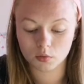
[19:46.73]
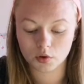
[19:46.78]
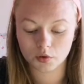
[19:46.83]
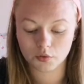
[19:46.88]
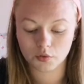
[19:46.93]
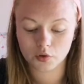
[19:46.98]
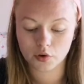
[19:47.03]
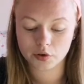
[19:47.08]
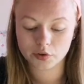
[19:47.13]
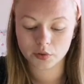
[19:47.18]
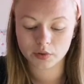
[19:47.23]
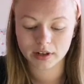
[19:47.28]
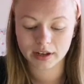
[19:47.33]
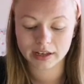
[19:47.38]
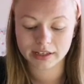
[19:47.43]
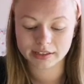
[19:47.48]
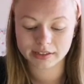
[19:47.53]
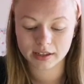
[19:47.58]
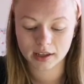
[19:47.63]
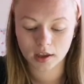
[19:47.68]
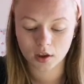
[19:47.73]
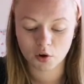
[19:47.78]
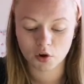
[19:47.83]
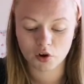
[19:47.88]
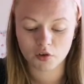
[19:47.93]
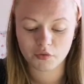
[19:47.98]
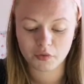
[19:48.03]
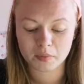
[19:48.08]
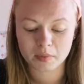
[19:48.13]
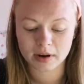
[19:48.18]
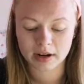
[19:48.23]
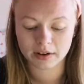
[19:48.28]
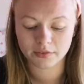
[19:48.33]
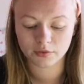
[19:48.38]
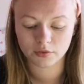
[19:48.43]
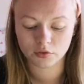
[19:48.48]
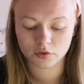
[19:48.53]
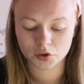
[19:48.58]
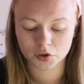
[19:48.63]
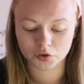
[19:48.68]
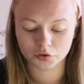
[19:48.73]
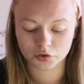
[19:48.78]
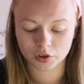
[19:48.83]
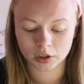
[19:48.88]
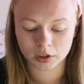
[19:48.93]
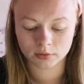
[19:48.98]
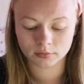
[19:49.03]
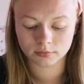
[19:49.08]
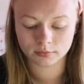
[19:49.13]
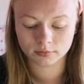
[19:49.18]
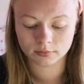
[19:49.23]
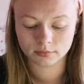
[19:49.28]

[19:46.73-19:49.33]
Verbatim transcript: The first one is you're from a different country.